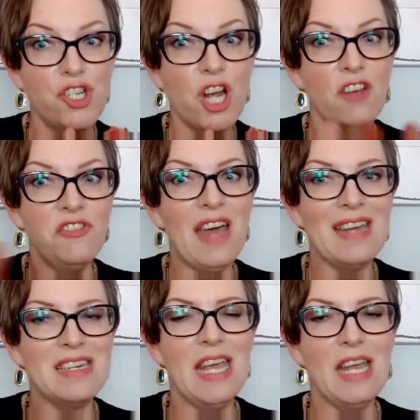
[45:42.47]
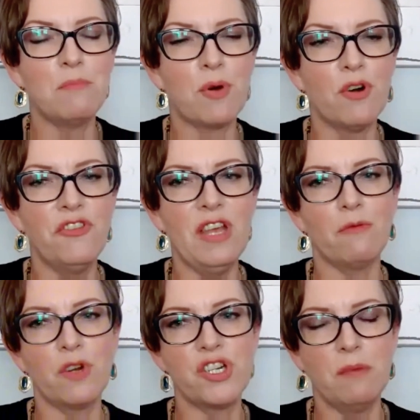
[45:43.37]
just that
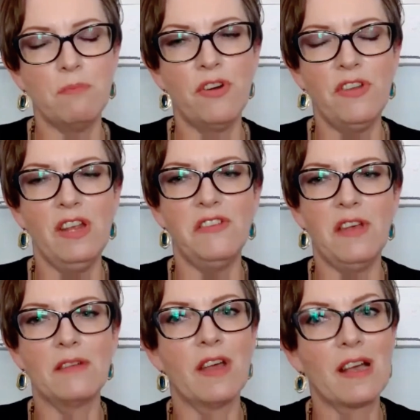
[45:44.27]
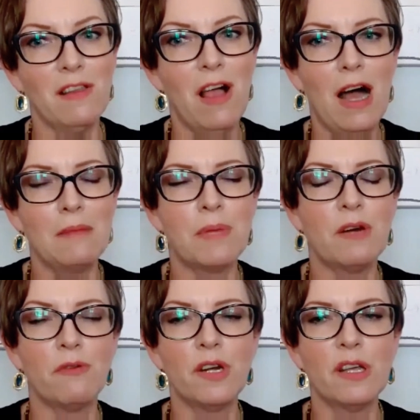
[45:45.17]
10%, which 10% sounds like a lot,
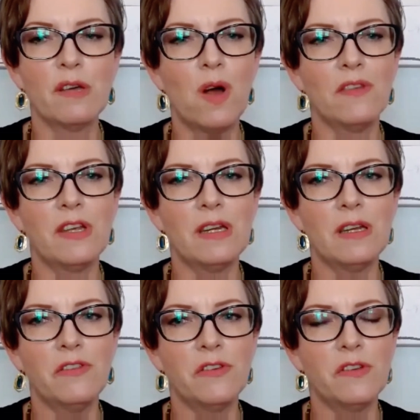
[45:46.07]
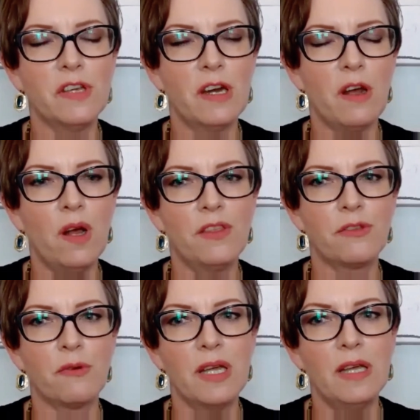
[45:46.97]
but it really wasn't. It's, a
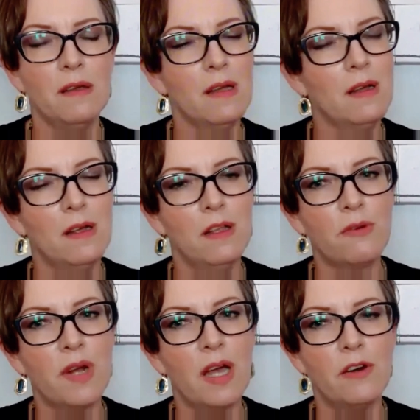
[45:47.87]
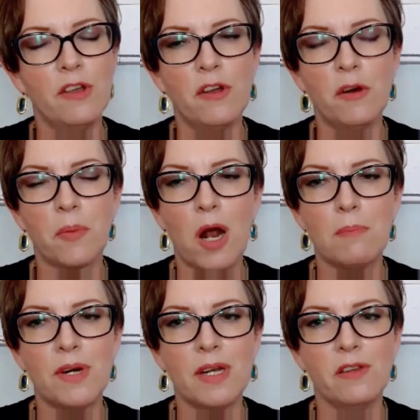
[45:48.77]
300 unit
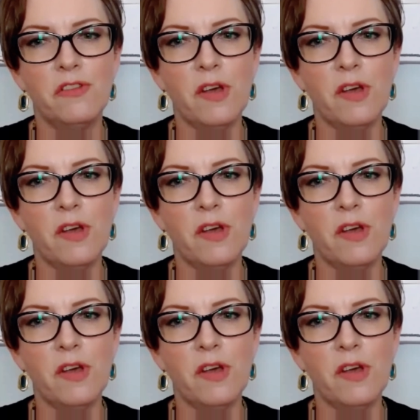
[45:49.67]
property.